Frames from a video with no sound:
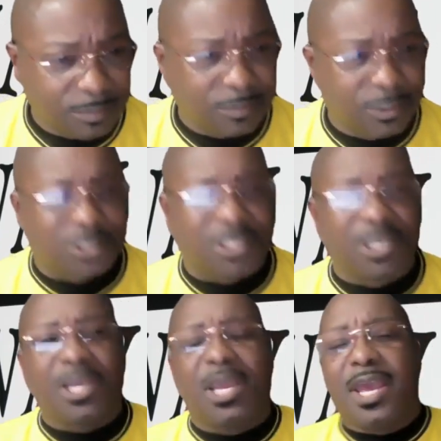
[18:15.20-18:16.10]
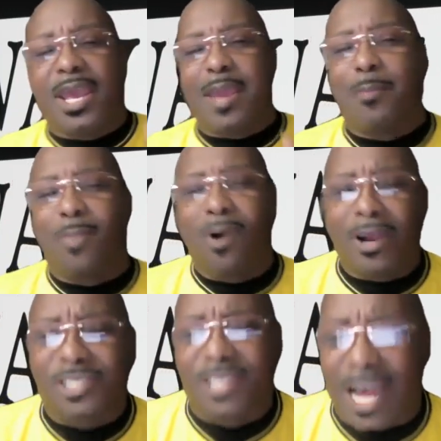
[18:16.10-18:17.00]
You see, in
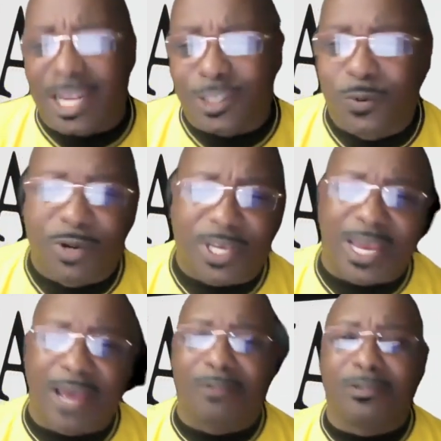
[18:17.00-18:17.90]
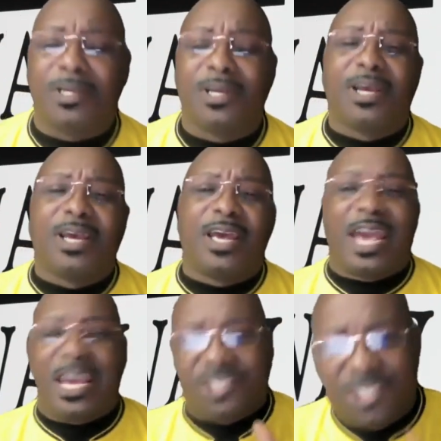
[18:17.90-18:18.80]
Mark's gospel account,
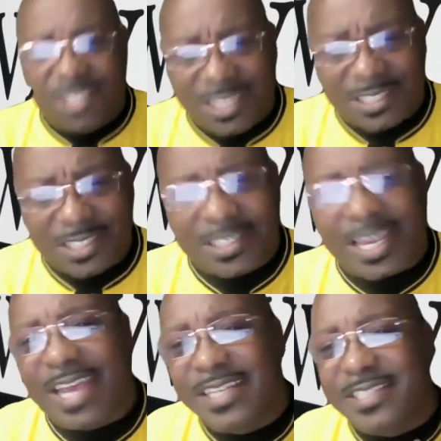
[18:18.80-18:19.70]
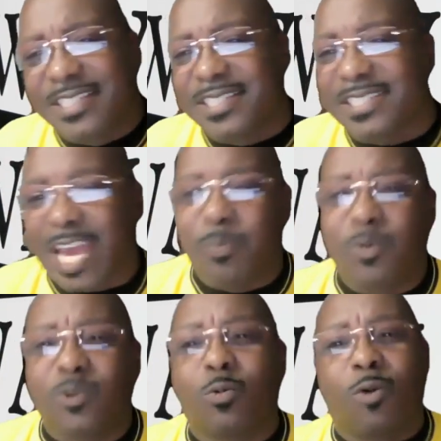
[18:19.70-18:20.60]
as Jesus and his
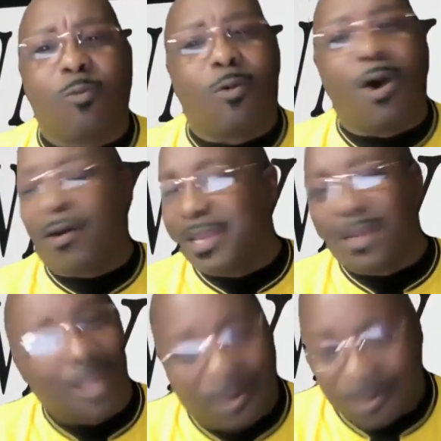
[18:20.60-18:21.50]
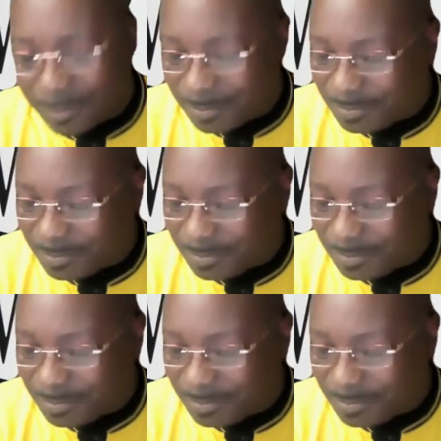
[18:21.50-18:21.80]
disciples were walking along,